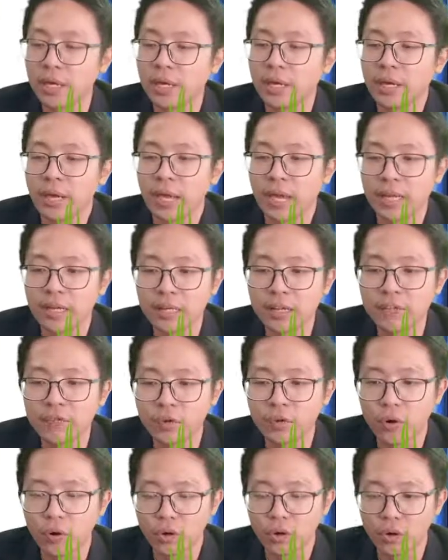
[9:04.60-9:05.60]
And then for
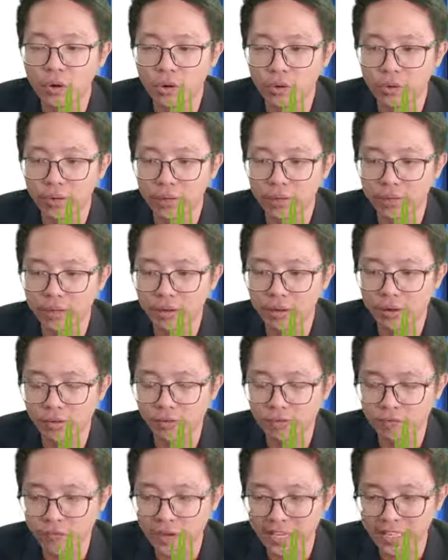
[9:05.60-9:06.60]

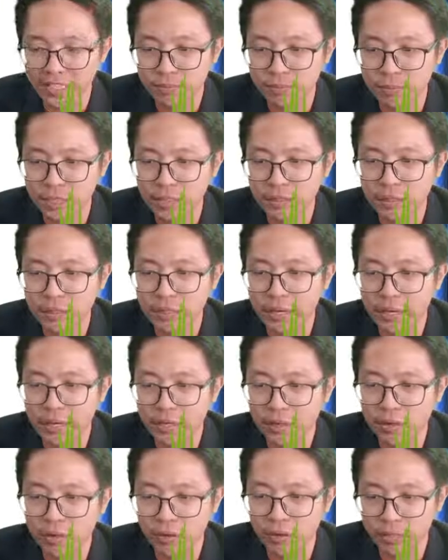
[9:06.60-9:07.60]
convex mirror and
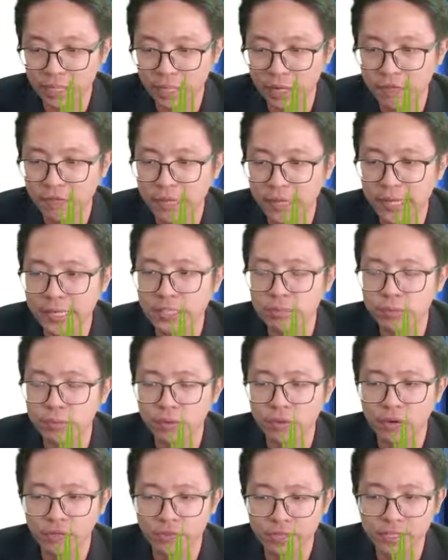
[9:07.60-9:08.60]
concave lens, both of
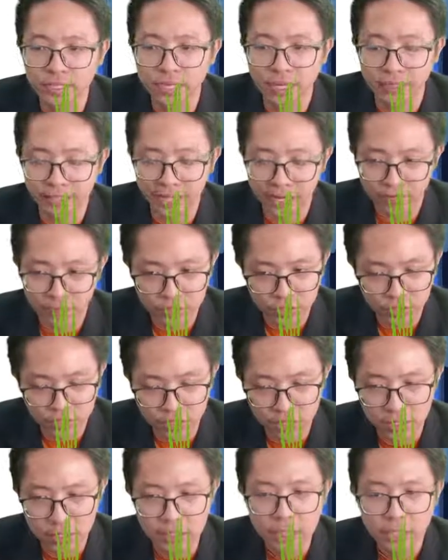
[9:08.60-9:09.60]
these are
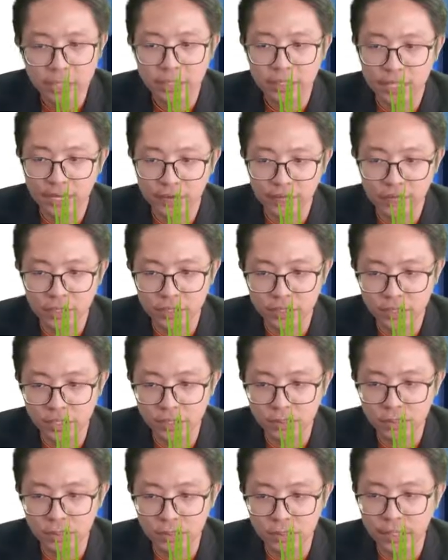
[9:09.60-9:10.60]
diverging
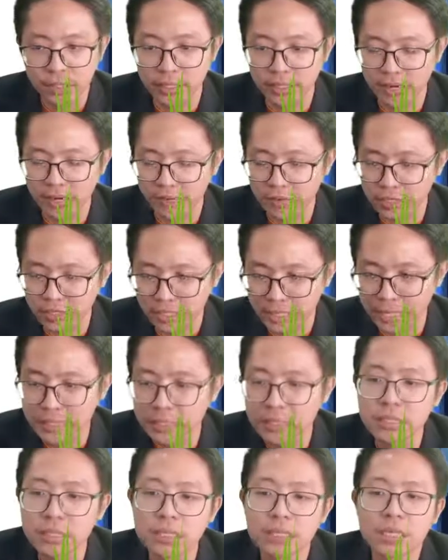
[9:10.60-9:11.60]
mirror and diverging lens.
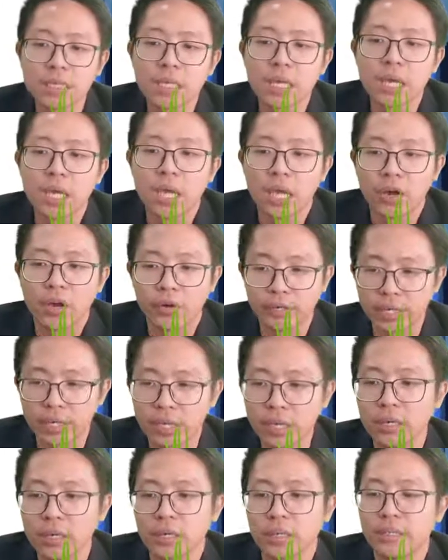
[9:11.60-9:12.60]
Okay,
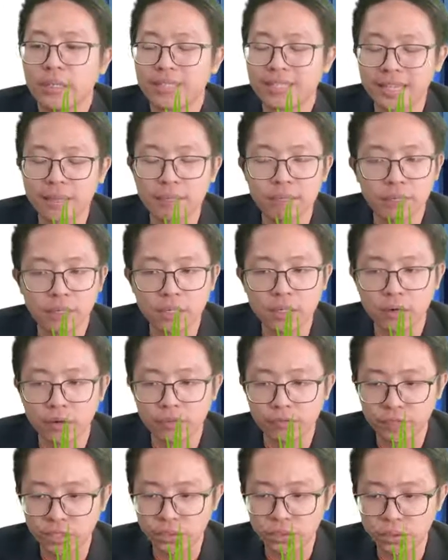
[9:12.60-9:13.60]
the same thing of
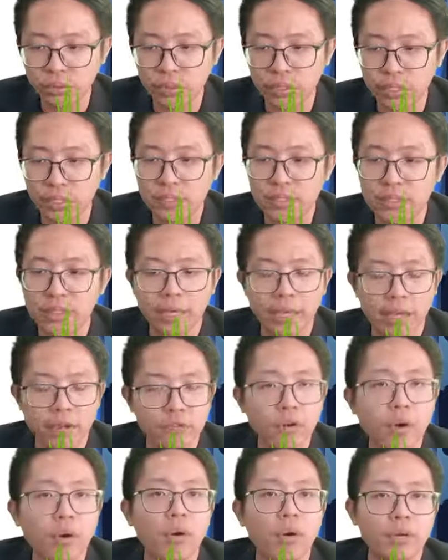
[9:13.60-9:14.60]
these two is they can form
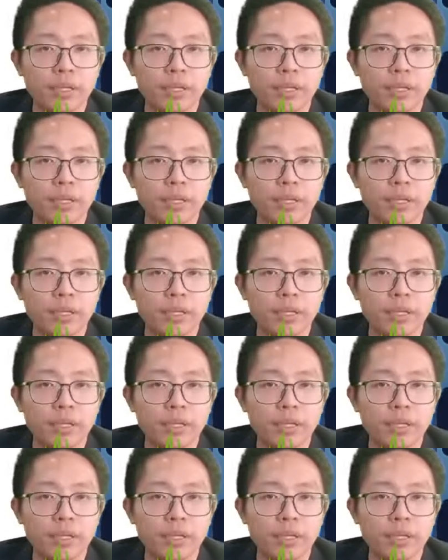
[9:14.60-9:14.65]
only